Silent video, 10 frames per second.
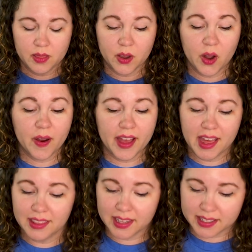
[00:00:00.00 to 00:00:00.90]
There are
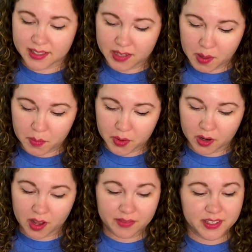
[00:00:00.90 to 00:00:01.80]
endless
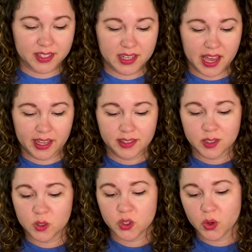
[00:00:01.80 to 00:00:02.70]
number of
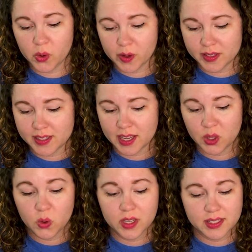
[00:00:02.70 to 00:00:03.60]
designs and stories
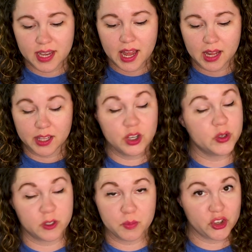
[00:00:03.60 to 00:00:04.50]
that you can tell
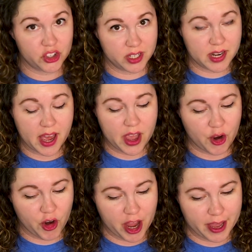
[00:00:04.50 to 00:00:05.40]
in your Smooshy
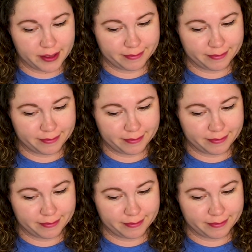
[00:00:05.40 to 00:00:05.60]
diary.